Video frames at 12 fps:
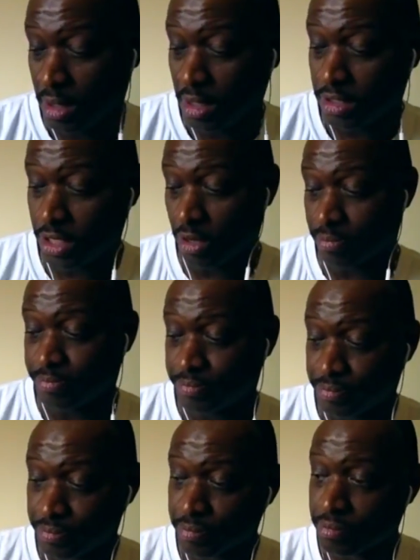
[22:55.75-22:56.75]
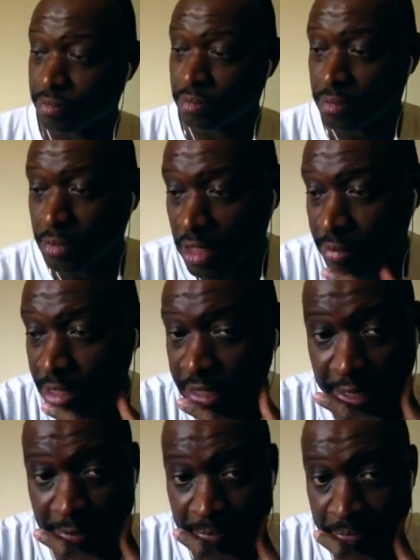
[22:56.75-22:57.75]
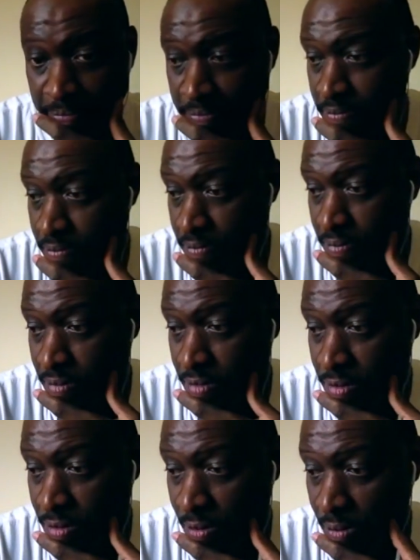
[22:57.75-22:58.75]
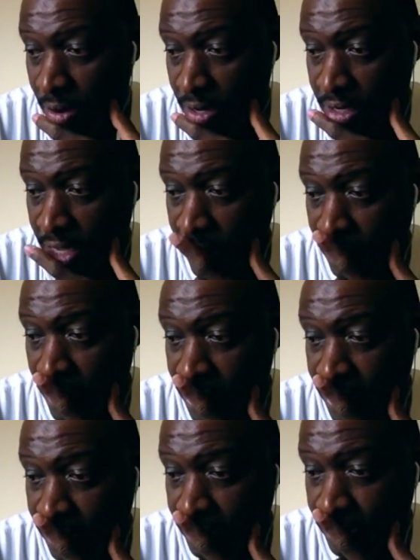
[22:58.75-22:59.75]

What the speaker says: So, let me see. What is the other question?